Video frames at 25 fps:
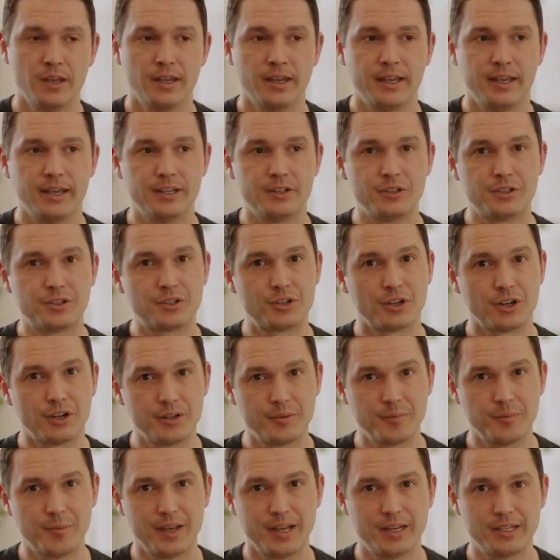In
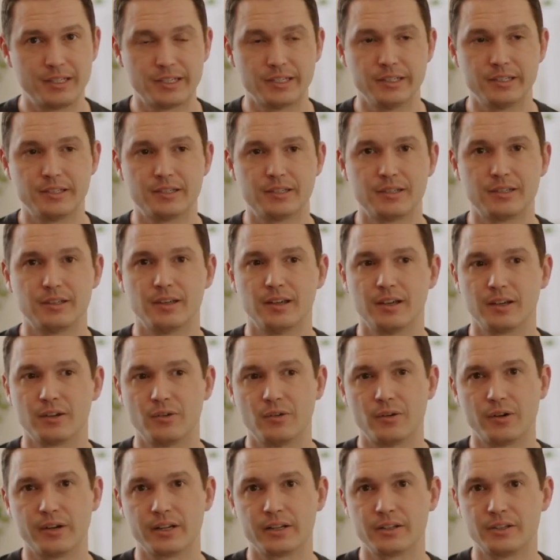certain patients,
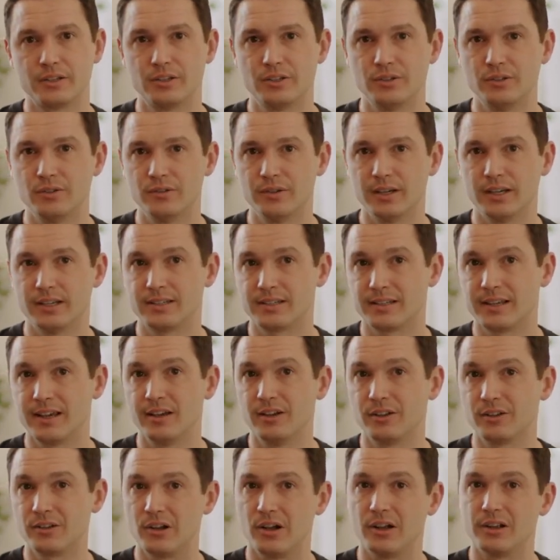according to a
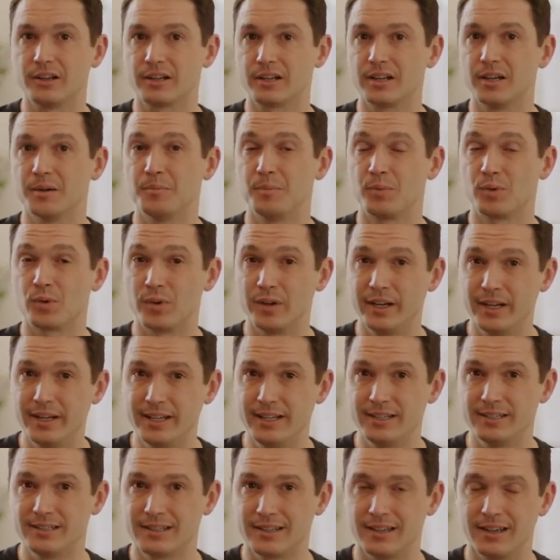scale called a
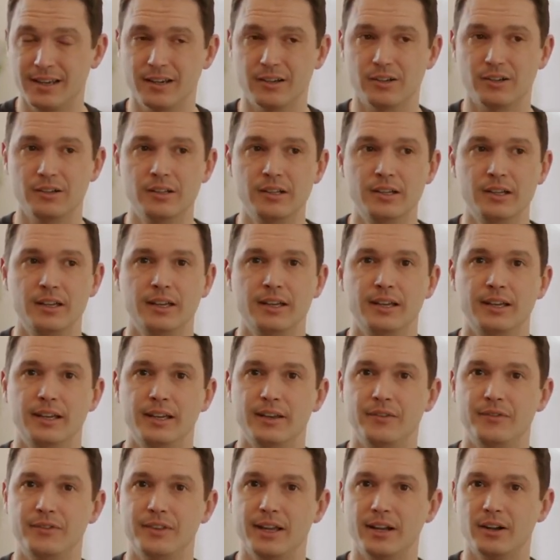Caprini scale,
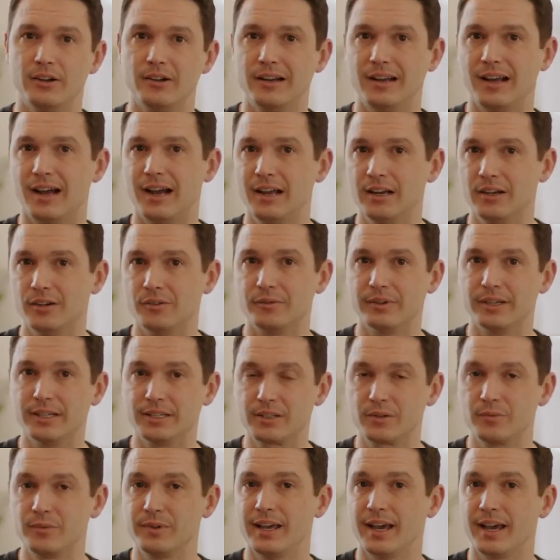if they are at higher
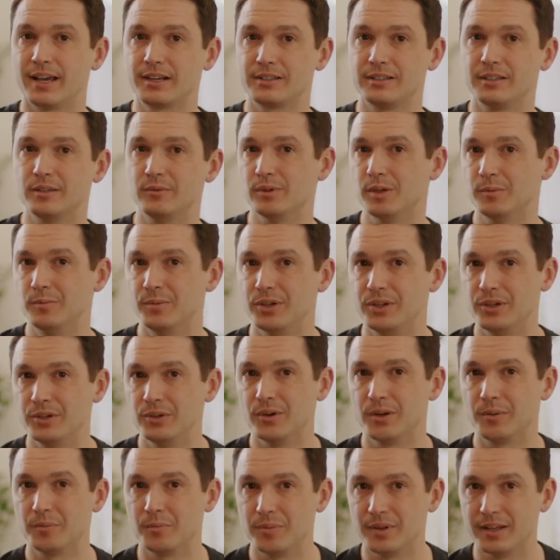risk, we actually will put you
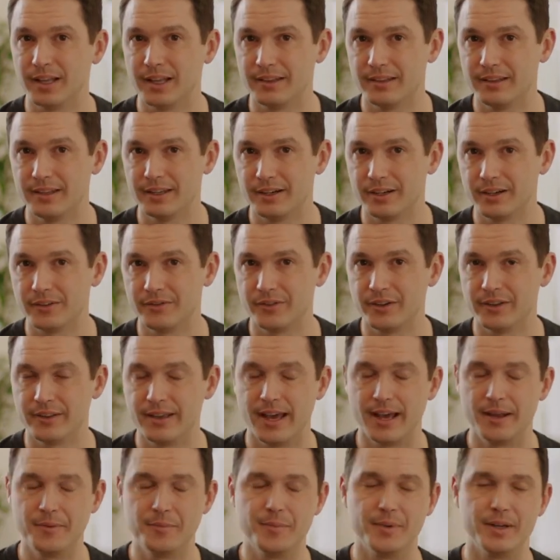on blood thinner for
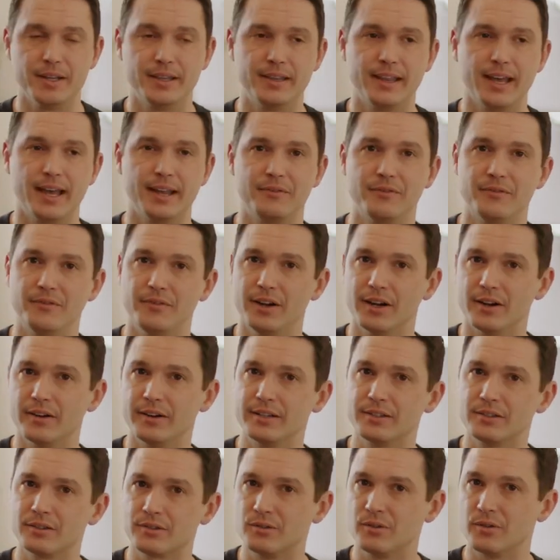that, but that
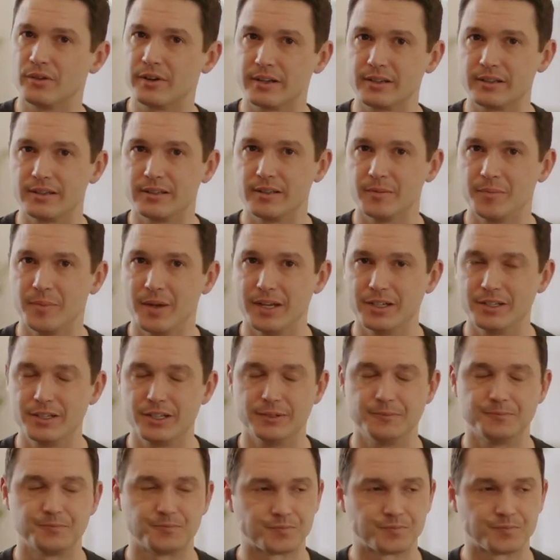varies according to the patient.